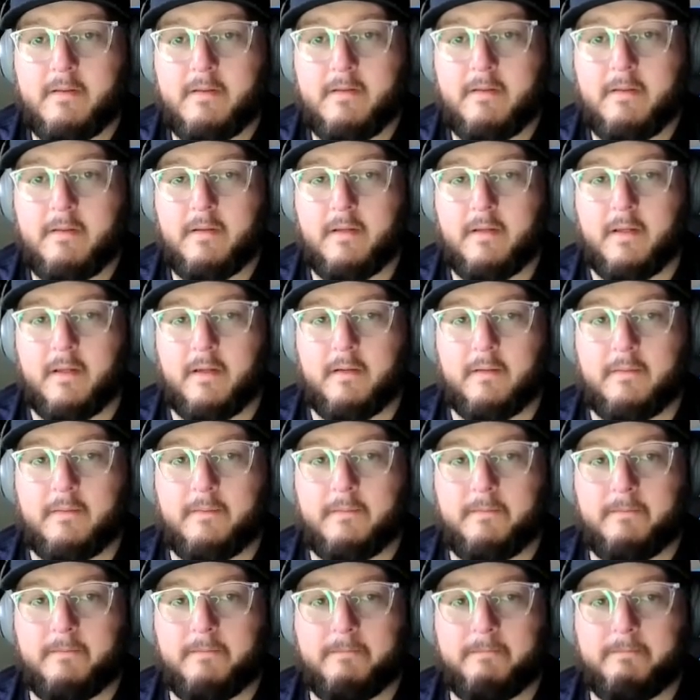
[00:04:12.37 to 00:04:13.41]

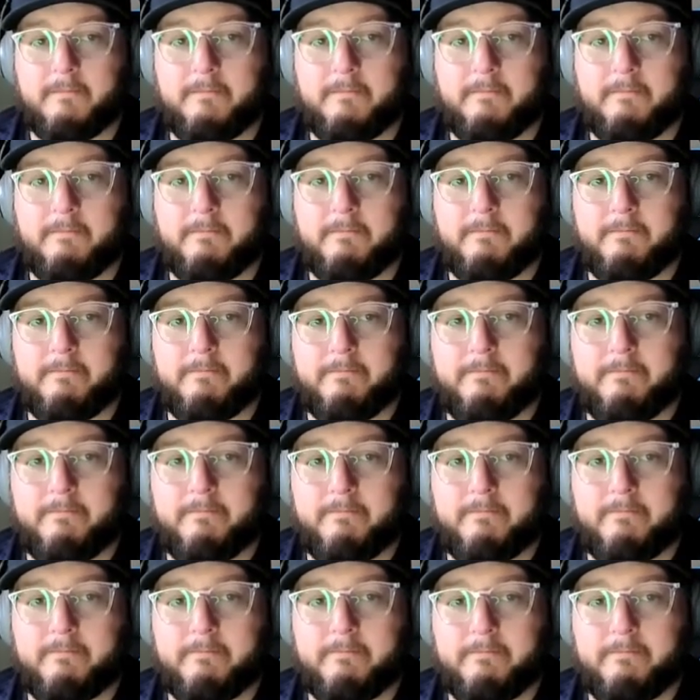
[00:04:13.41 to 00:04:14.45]

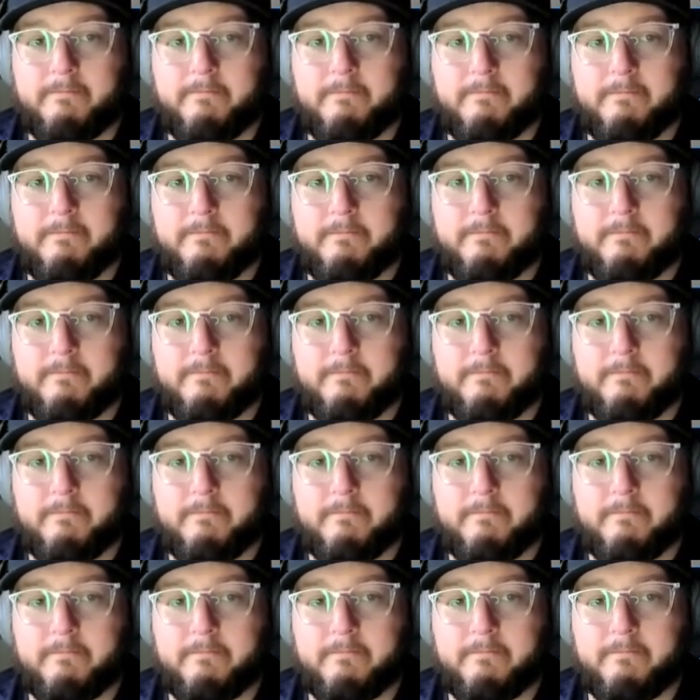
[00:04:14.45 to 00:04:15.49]

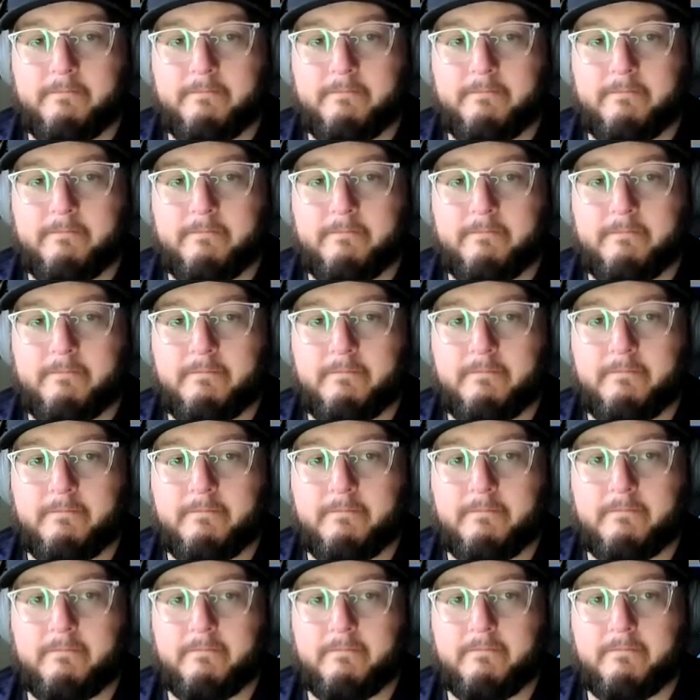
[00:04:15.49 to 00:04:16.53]

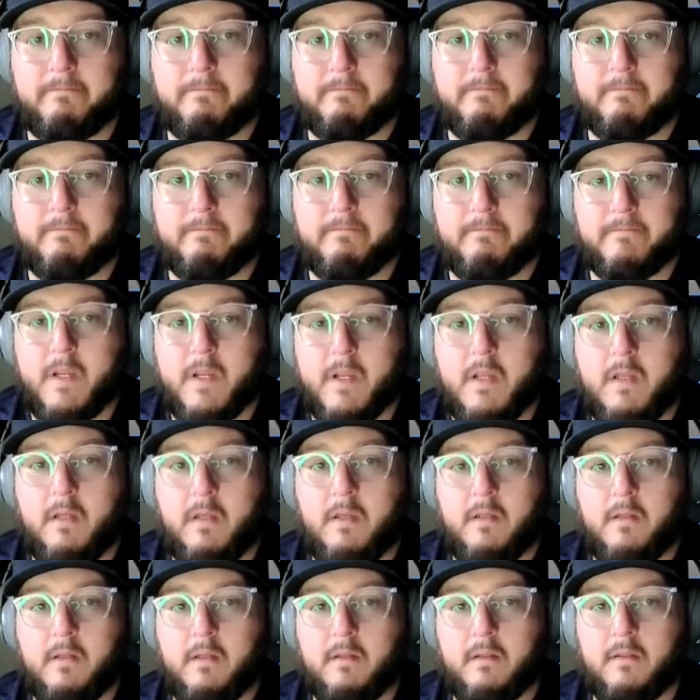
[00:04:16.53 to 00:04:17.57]

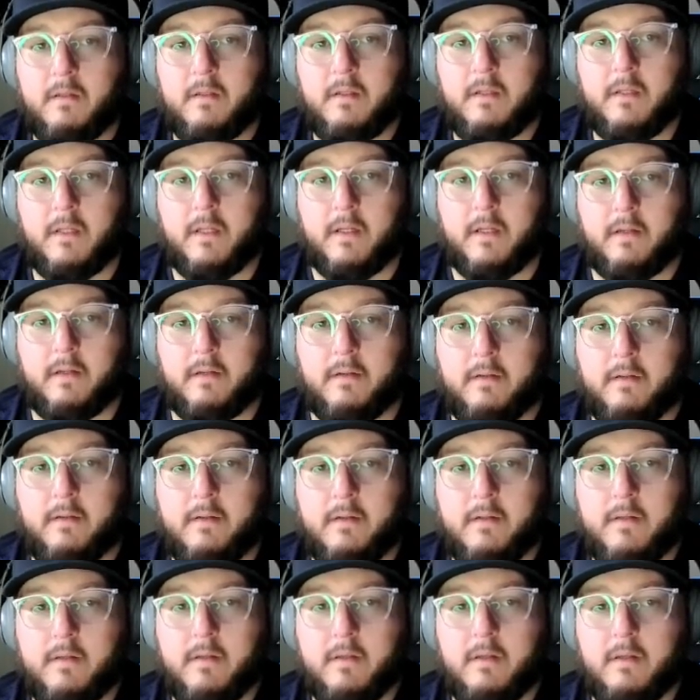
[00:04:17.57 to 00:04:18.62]

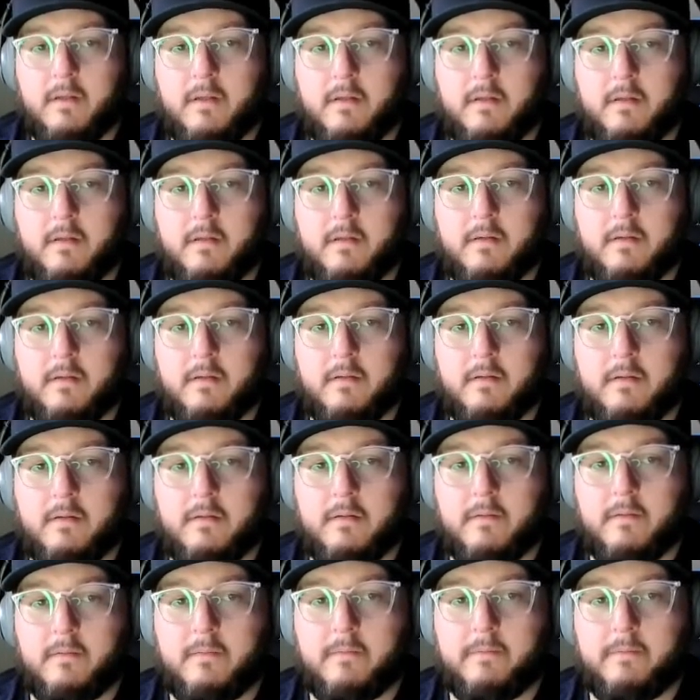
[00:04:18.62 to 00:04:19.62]
[no speech]